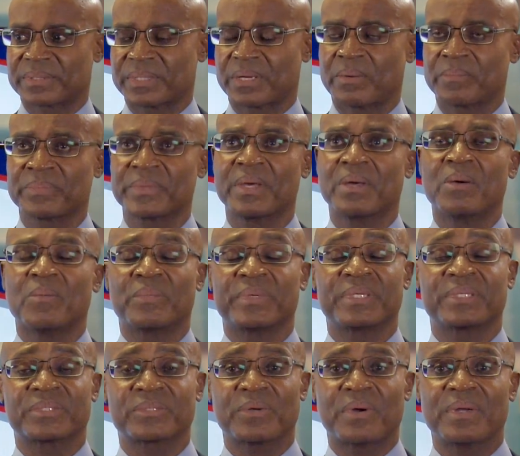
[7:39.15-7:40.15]
So when
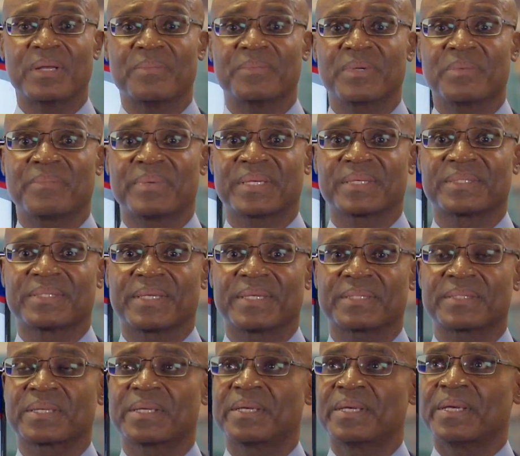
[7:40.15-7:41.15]
you start up your
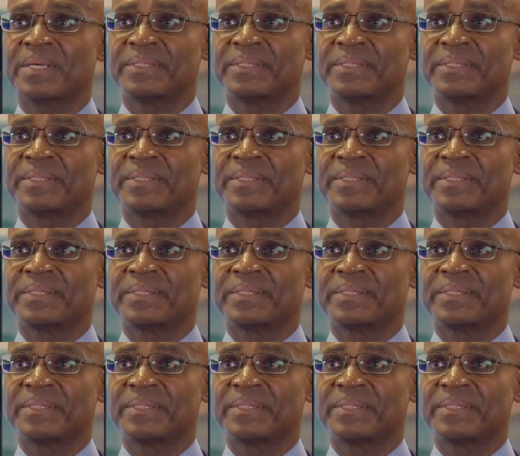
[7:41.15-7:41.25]
business,